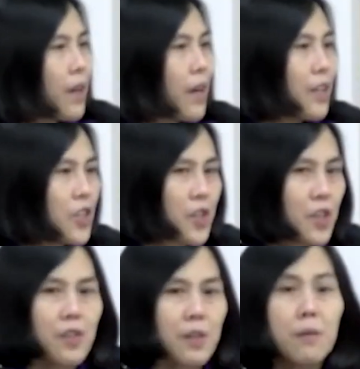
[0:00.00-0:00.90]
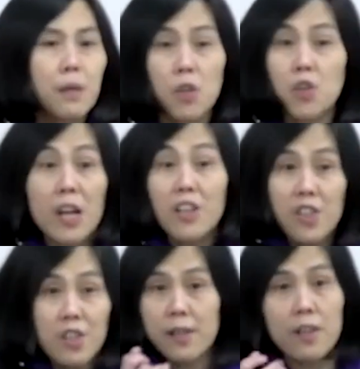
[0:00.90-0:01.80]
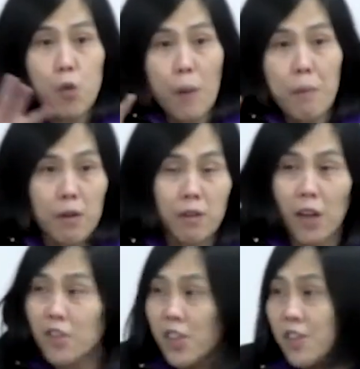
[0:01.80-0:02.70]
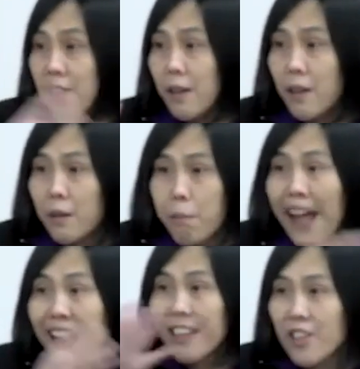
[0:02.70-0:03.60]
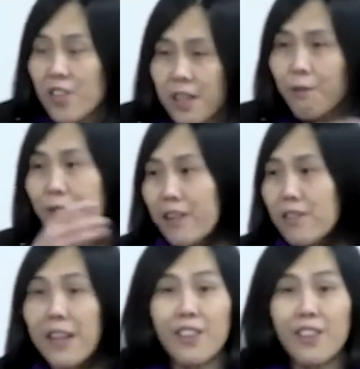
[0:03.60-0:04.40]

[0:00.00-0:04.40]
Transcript: a uh, disease symptom is not just a tremor, not just a balance, stiffness,